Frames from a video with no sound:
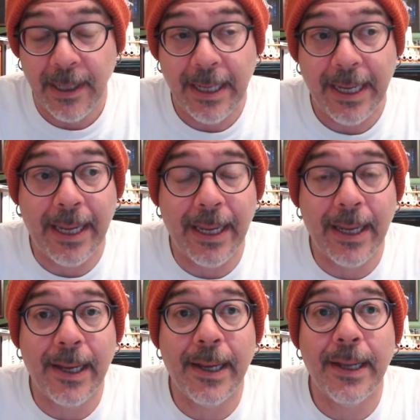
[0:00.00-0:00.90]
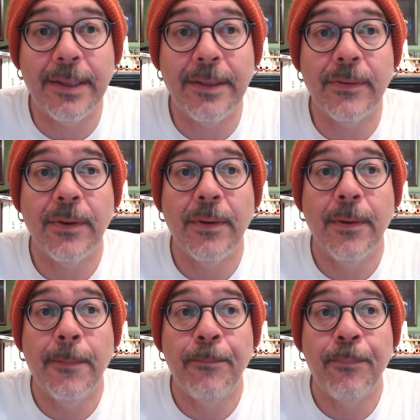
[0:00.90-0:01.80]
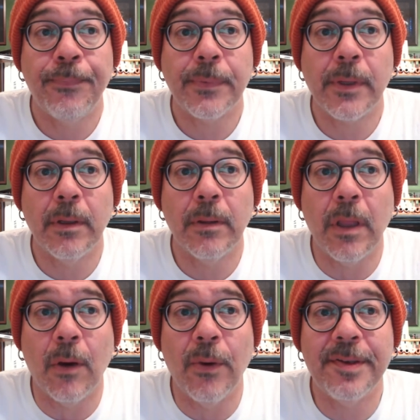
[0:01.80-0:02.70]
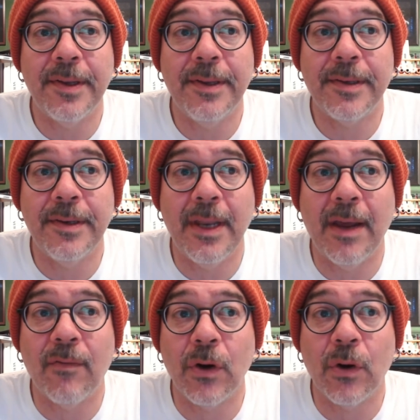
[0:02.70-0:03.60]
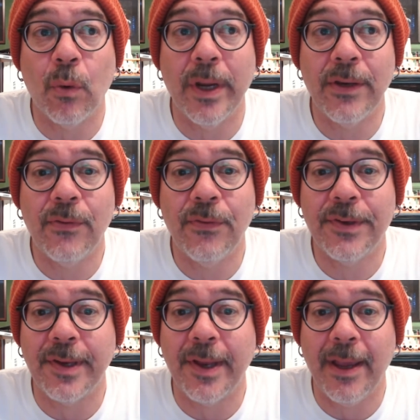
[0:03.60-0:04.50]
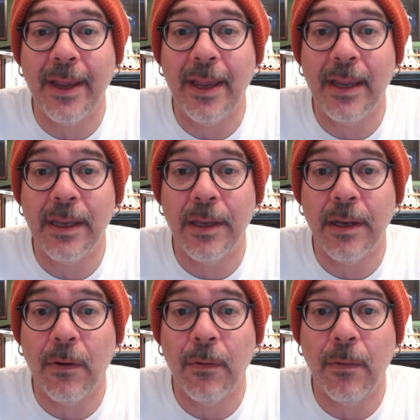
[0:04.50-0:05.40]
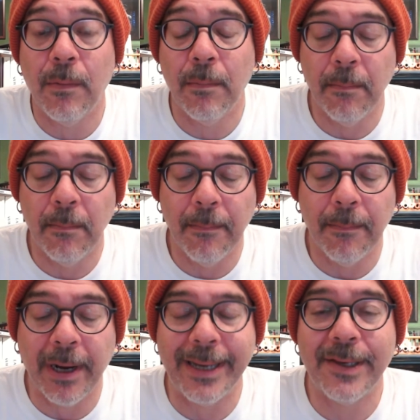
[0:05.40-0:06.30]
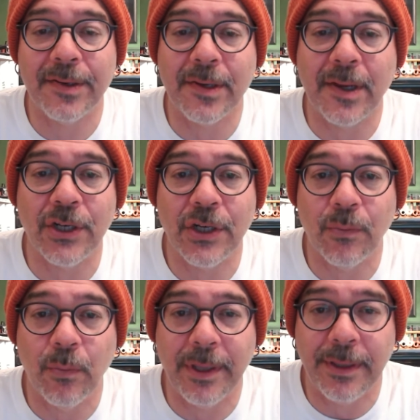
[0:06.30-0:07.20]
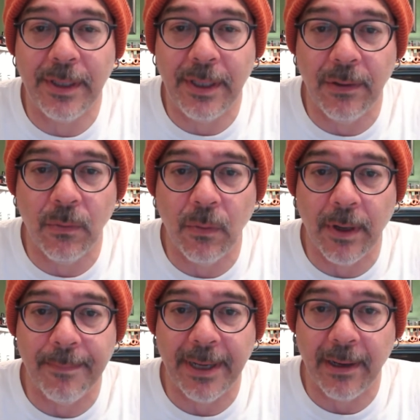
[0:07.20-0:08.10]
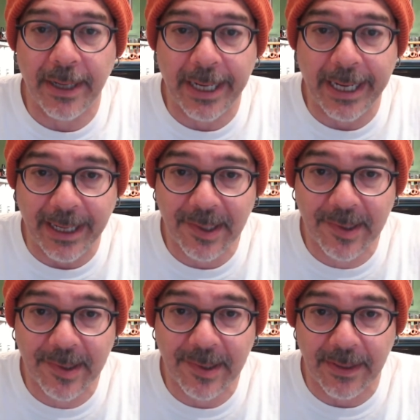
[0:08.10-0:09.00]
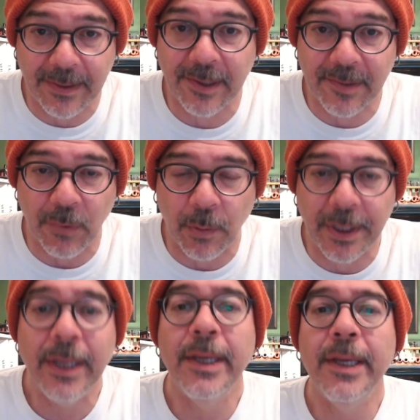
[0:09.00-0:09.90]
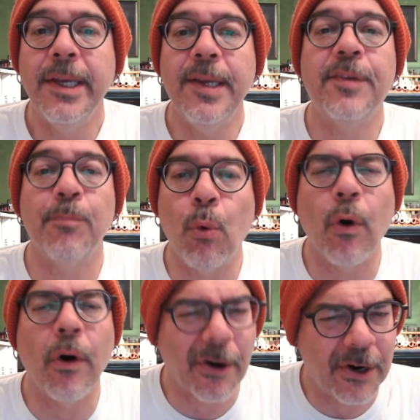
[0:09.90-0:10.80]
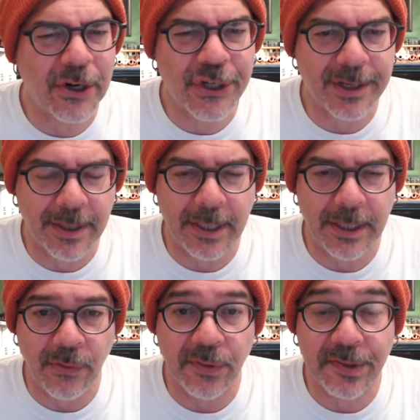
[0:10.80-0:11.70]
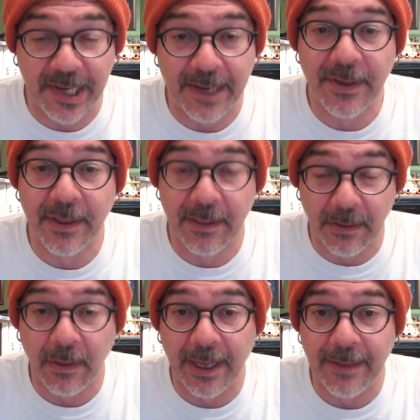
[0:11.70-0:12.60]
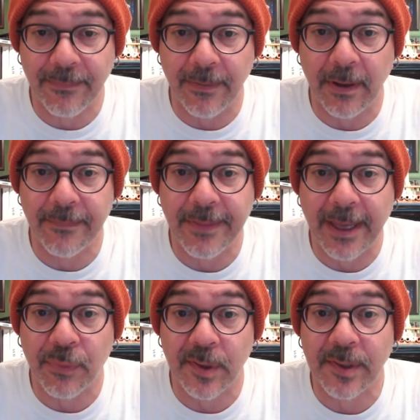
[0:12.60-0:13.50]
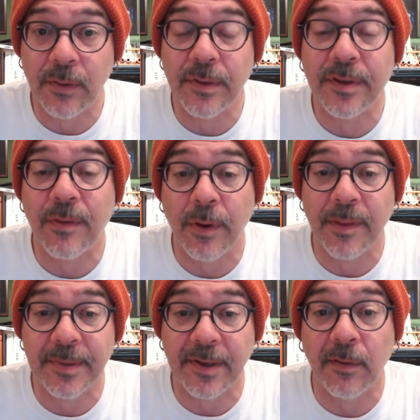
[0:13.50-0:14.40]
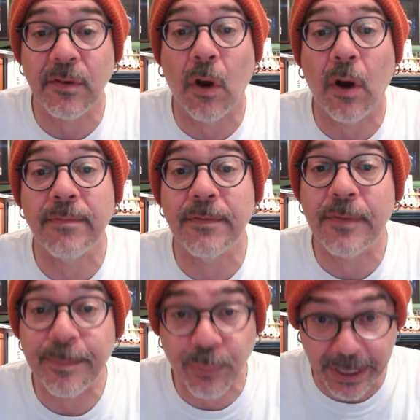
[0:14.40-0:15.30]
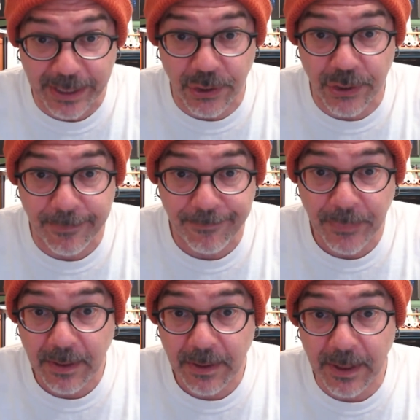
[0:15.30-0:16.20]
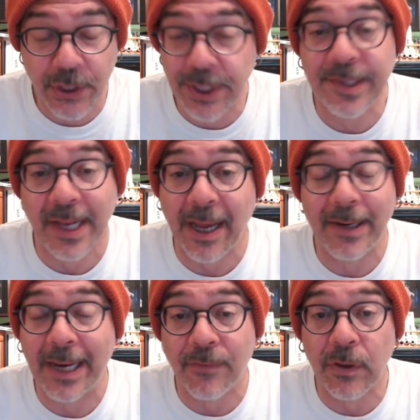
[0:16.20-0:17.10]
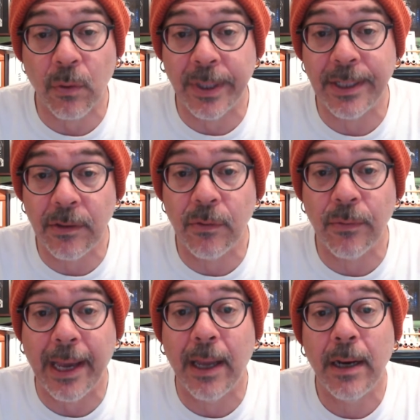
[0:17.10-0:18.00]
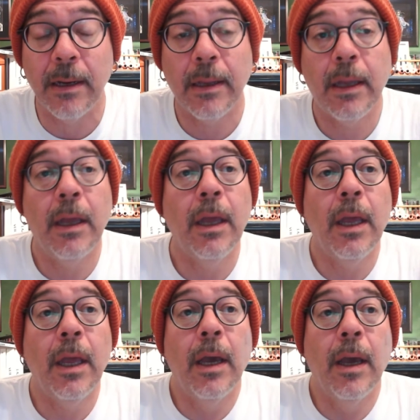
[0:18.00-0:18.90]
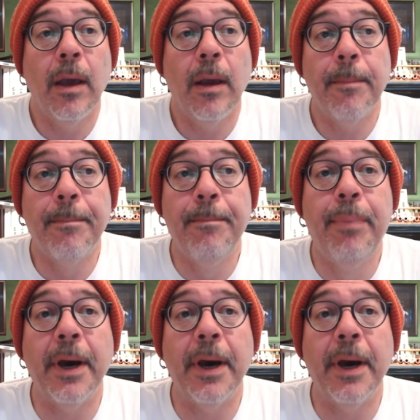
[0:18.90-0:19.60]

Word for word: And Lois is never going to say, you know, my discussion with you about X at this moment is more urgent than you saving the life of that person who is throwing themselves off of a bridge, right? She's not ever going to do that. But